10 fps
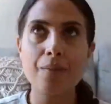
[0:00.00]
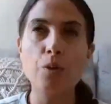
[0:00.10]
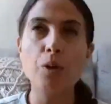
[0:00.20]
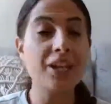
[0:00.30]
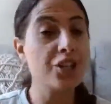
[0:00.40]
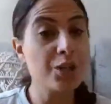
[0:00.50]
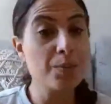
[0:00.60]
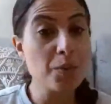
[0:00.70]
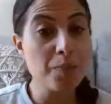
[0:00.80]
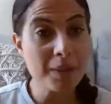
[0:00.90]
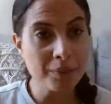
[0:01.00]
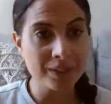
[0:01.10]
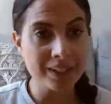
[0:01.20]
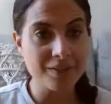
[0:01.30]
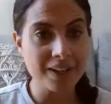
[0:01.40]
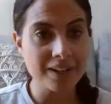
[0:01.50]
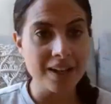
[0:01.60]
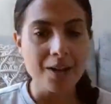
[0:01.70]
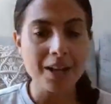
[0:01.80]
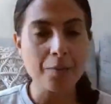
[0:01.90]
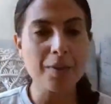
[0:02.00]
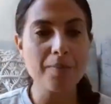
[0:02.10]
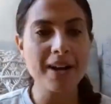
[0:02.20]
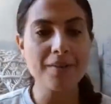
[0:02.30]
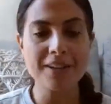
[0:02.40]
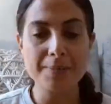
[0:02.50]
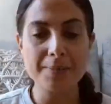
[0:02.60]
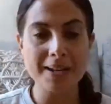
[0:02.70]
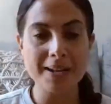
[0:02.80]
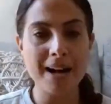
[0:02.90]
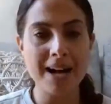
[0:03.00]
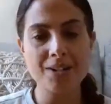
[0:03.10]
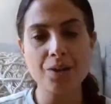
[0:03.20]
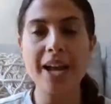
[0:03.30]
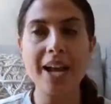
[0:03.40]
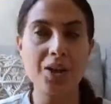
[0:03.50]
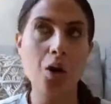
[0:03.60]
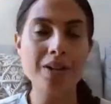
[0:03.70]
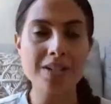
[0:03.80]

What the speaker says: relationships with people. Even like we might have expanded past, okay, I'm